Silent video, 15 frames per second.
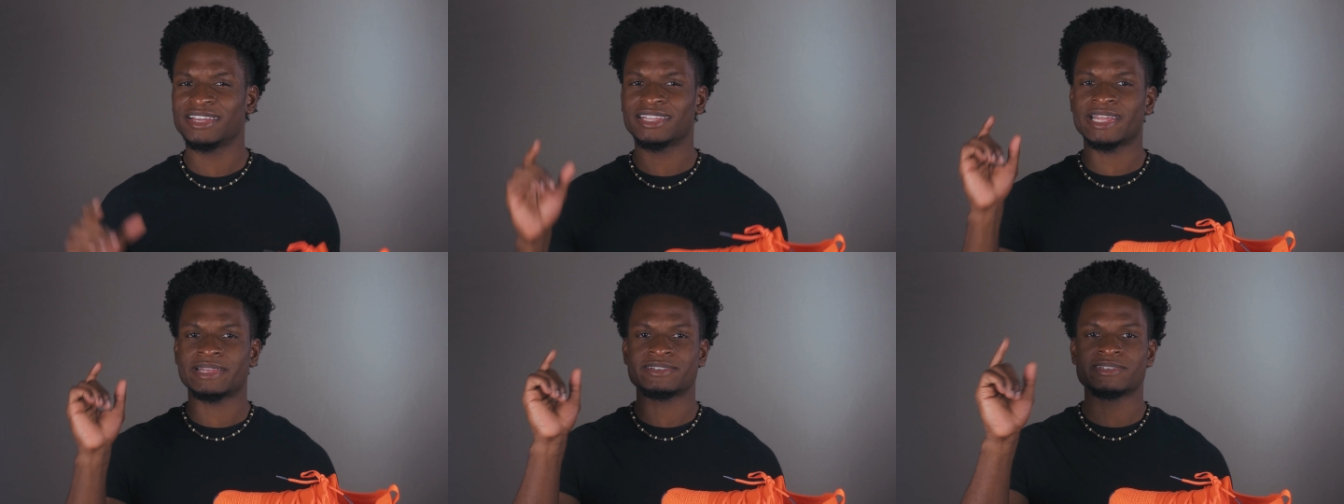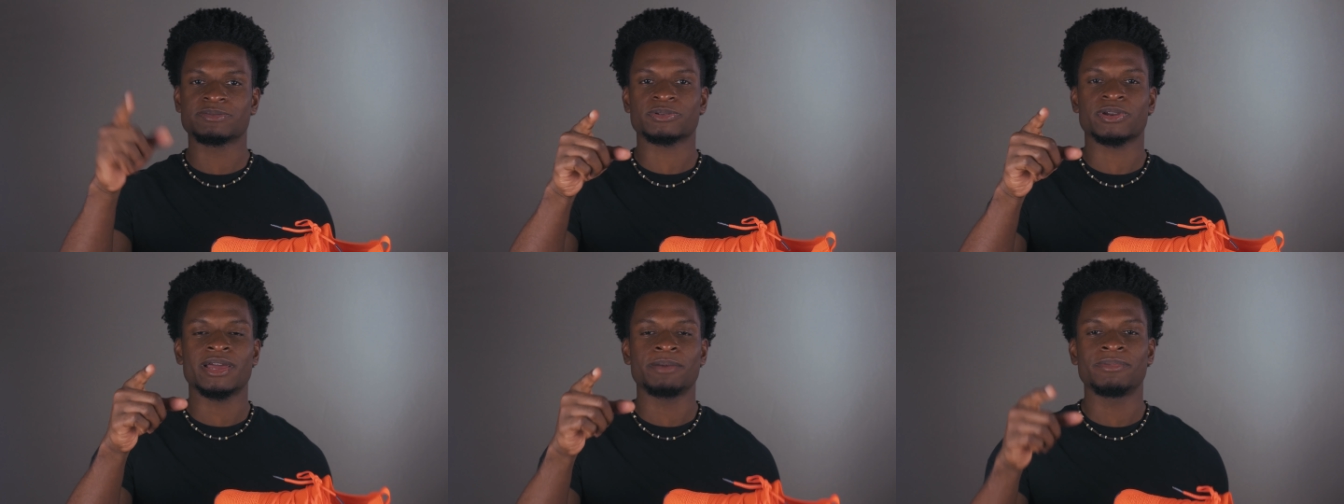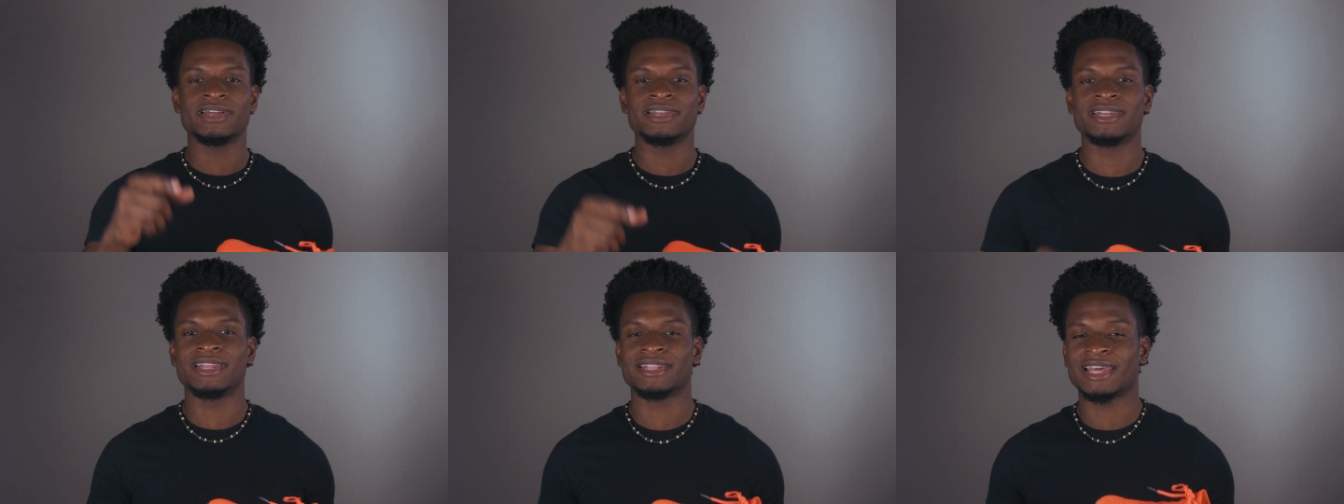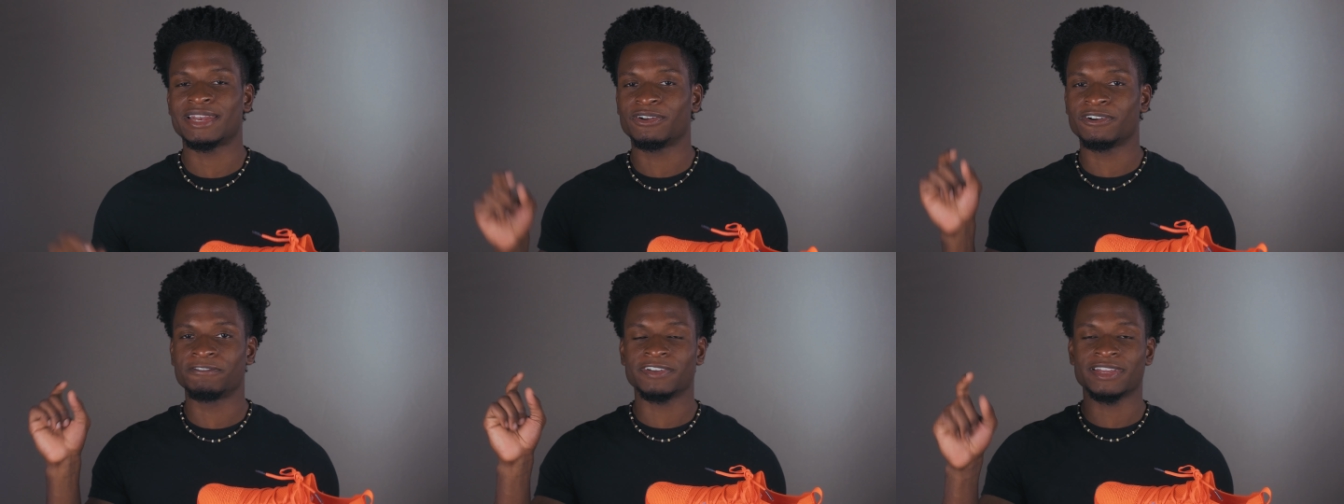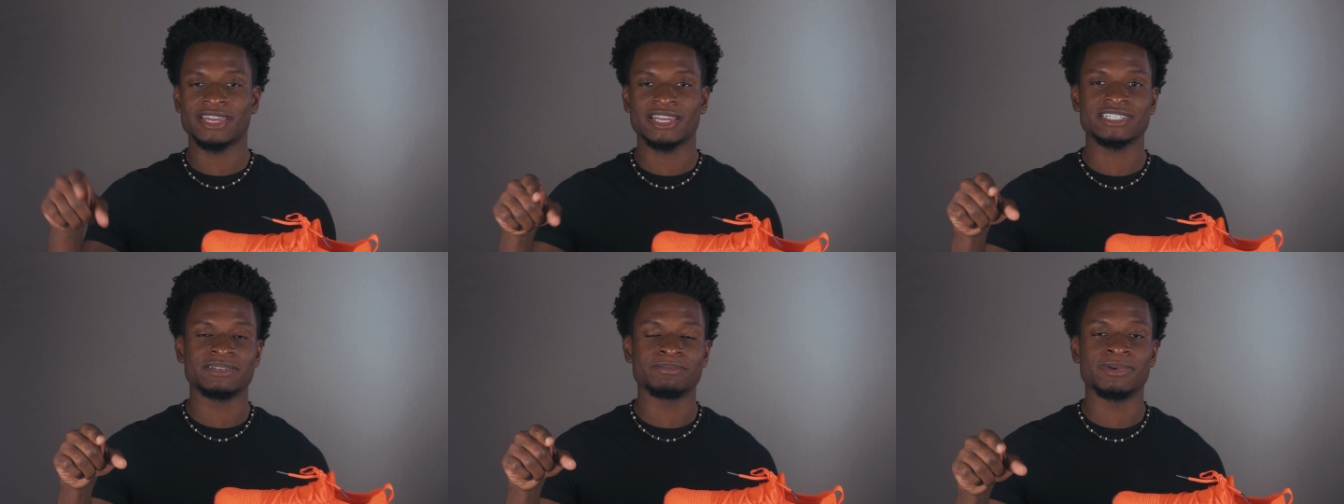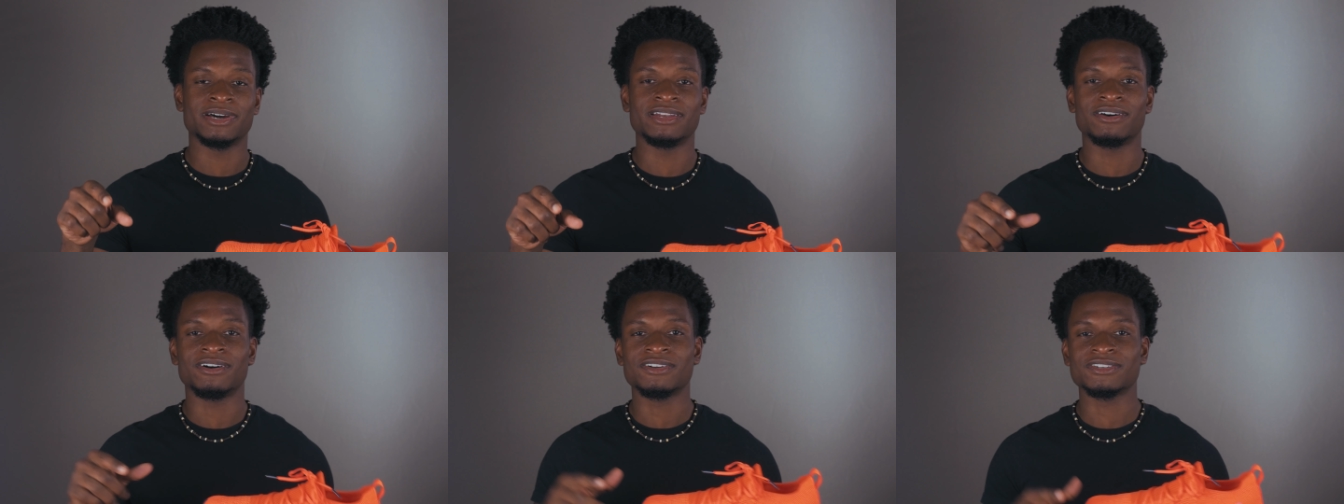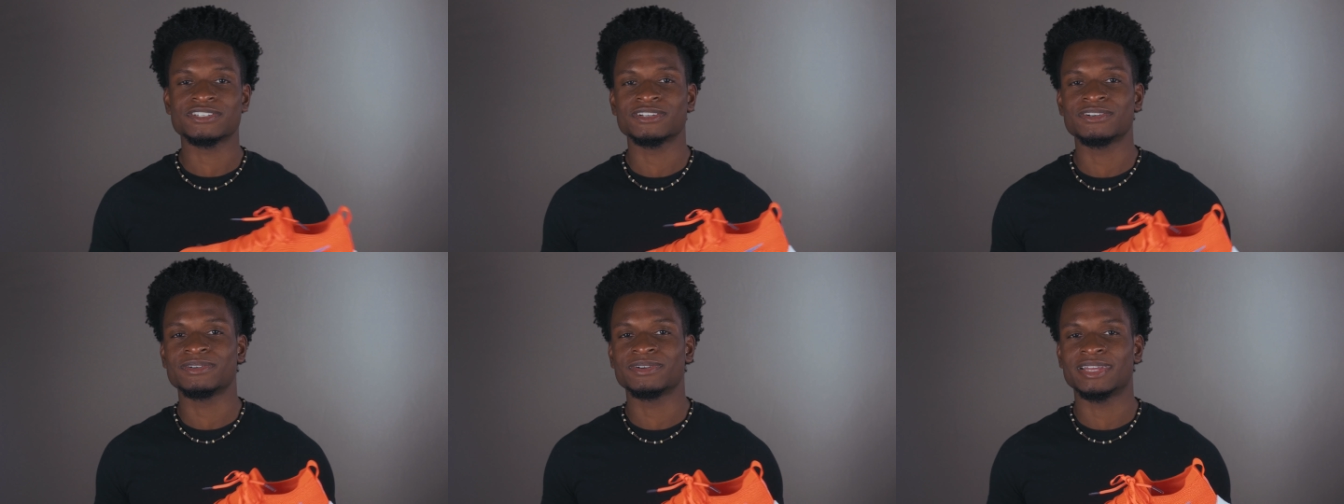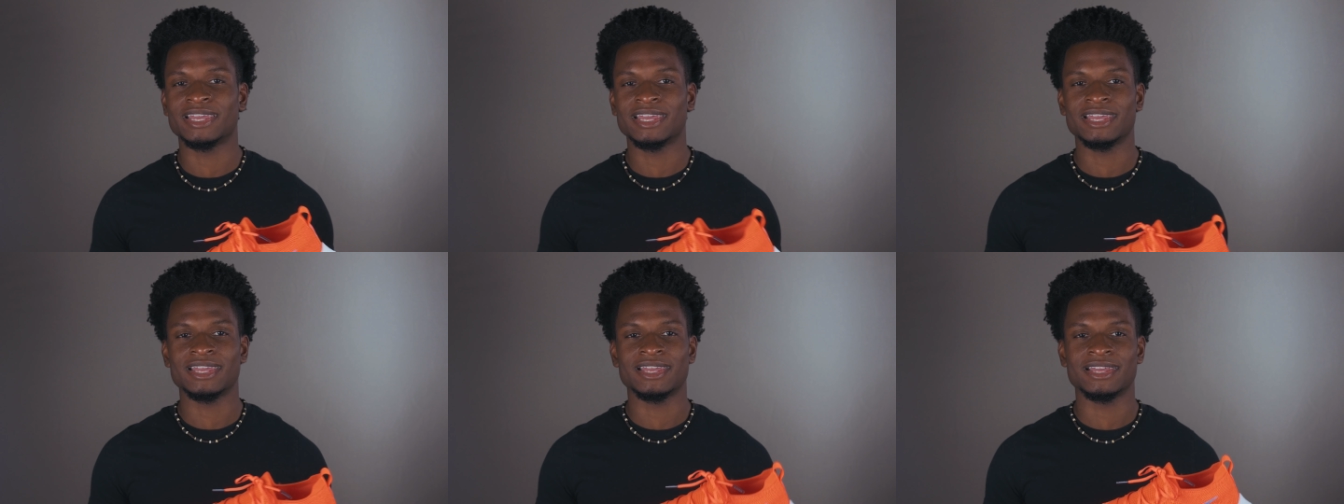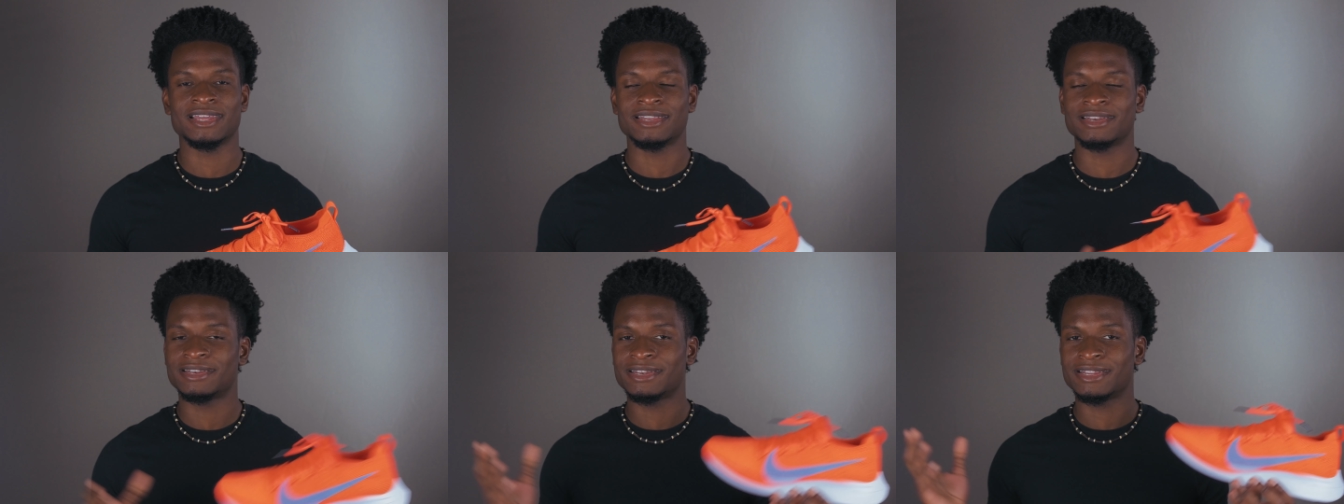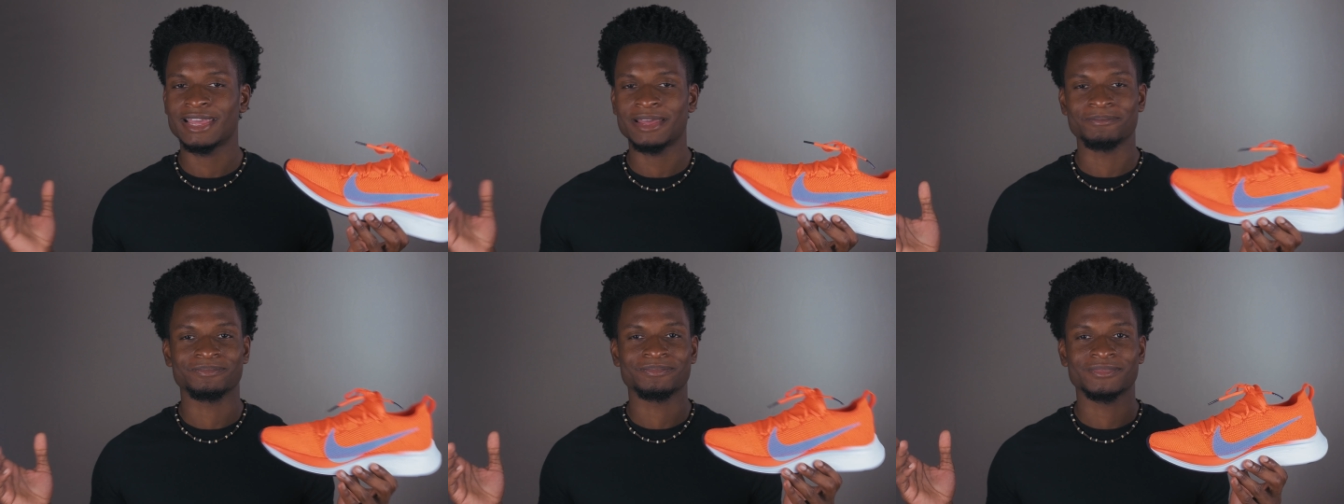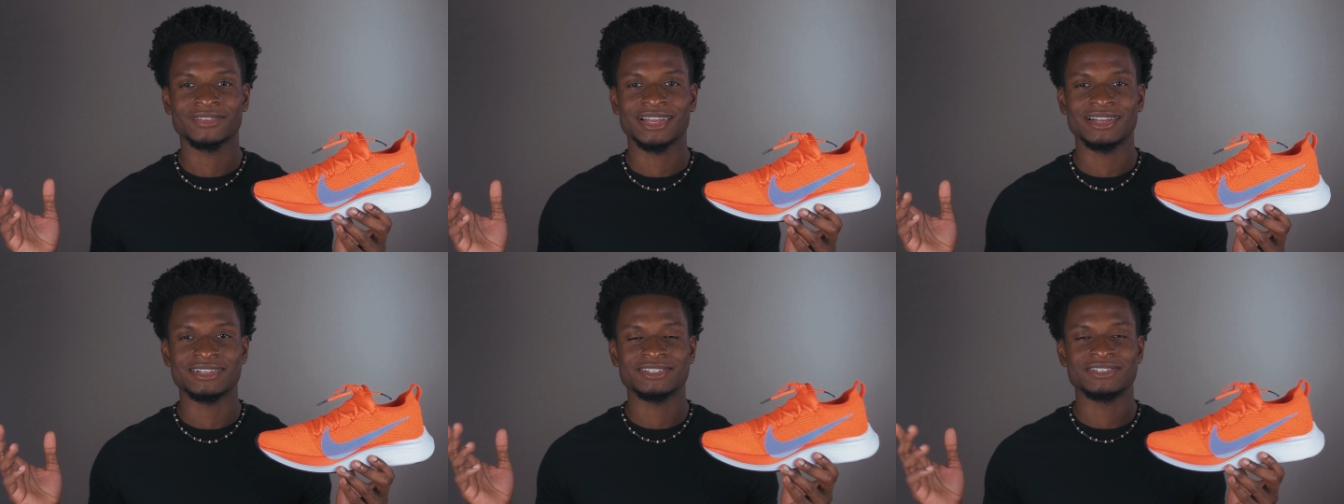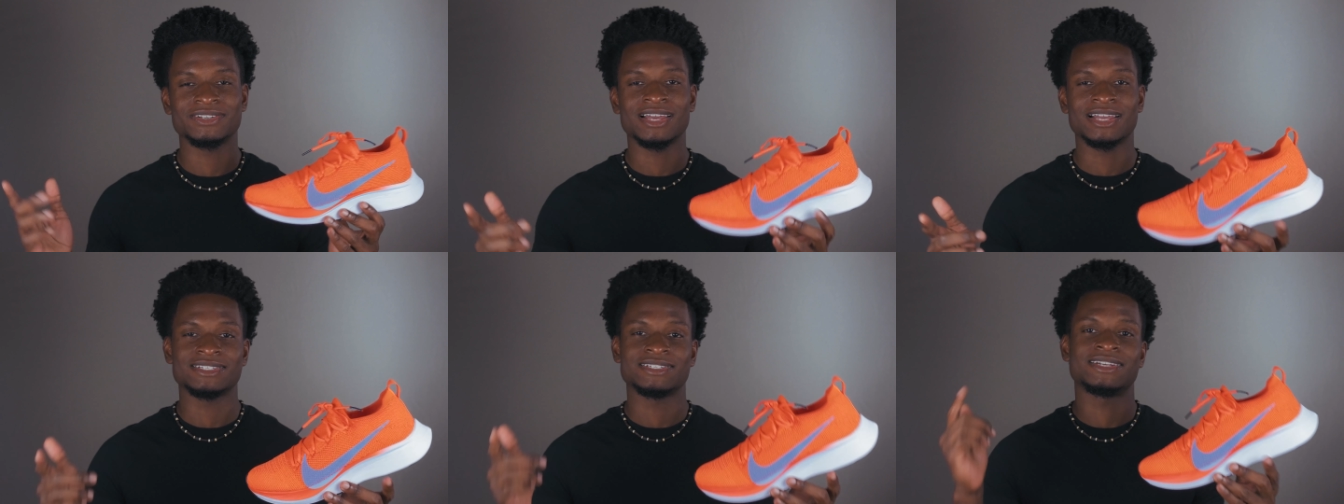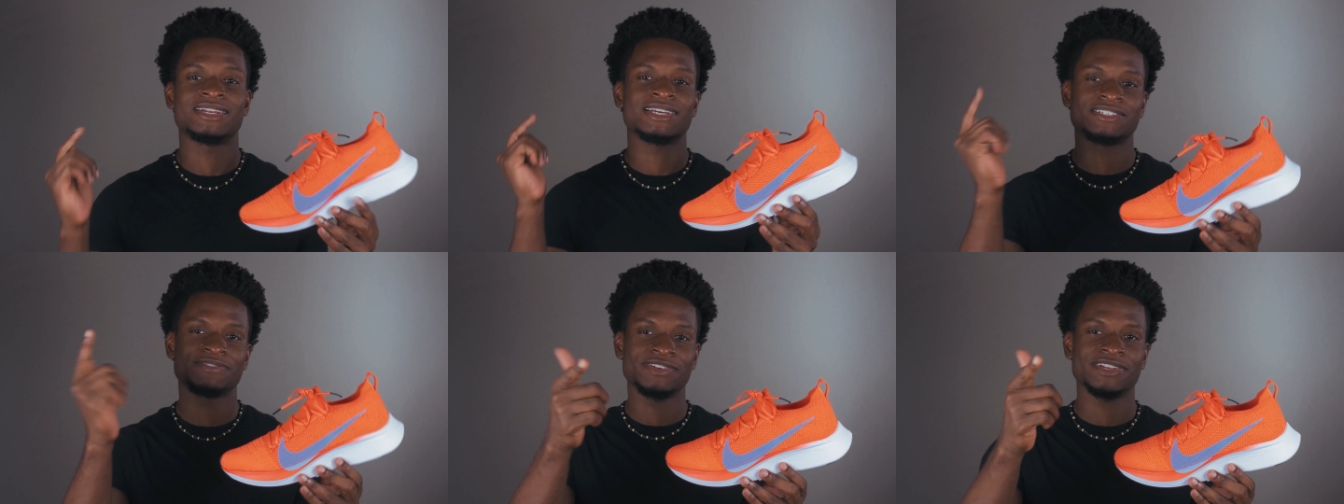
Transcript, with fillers: hit that subscribe button and that notification button also. And yeah, I'll see you guys in the next